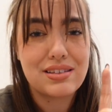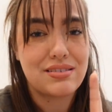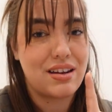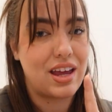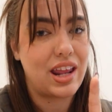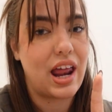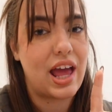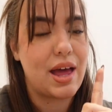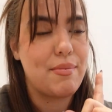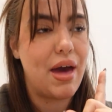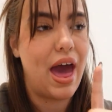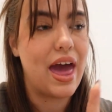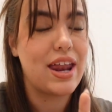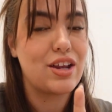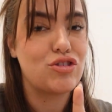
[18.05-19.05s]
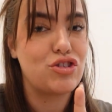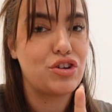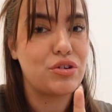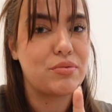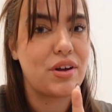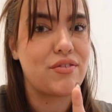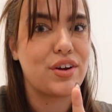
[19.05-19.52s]
Tonight I am headed
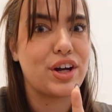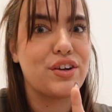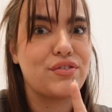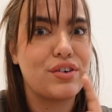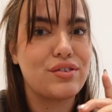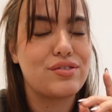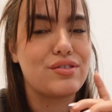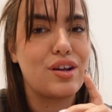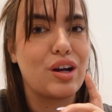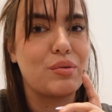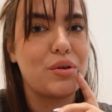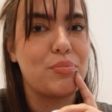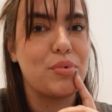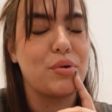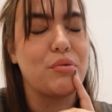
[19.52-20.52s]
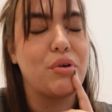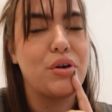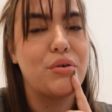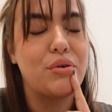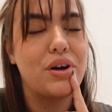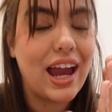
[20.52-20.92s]
to my very first dinner with Boohoo.